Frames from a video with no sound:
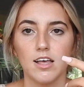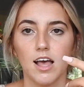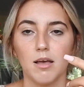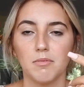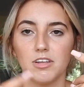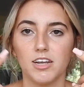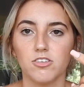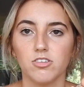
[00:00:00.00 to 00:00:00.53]
I
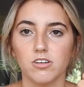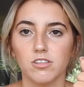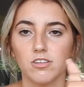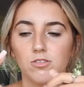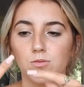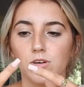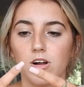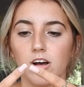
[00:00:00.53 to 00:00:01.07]
mean, I took
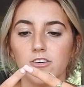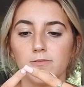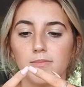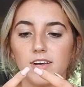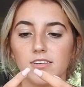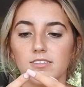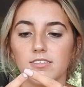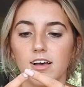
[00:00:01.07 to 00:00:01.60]
this one off
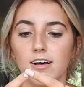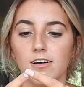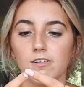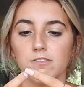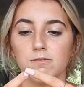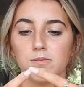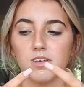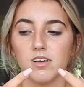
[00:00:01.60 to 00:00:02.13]

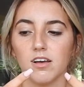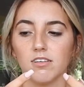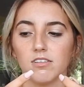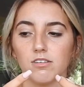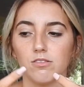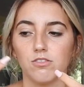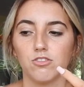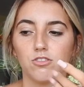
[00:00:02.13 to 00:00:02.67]
myself because
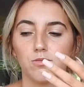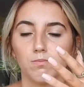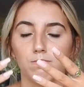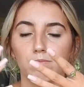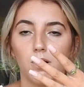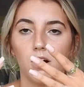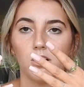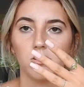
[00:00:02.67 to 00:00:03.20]
it was just
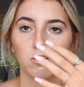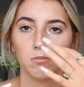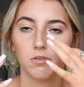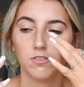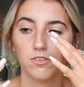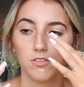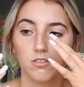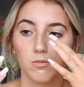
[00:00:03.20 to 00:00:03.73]
bothering me
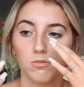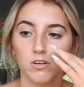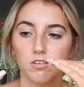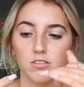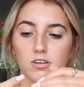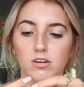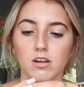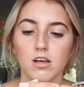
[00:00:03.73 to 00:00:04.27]
for some
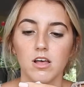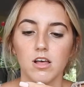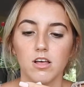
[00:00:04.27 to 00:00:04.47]
reason.